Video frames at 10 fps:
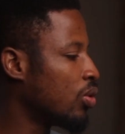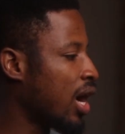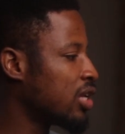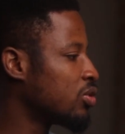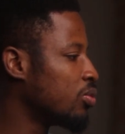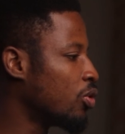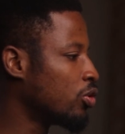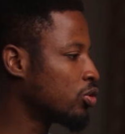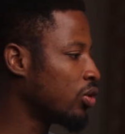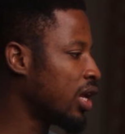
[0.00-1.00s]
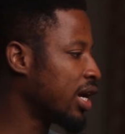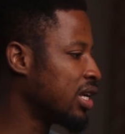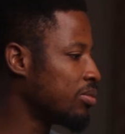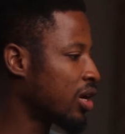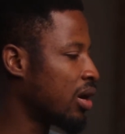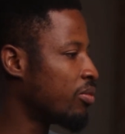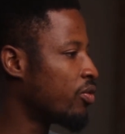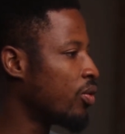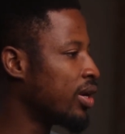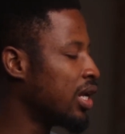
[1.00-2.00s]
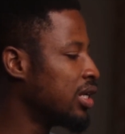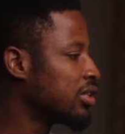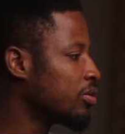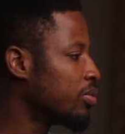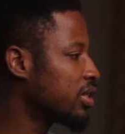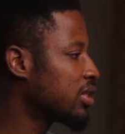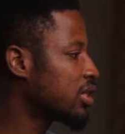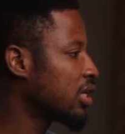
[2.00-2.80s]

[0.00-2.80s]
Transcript: I had to also let him come forward a little bit,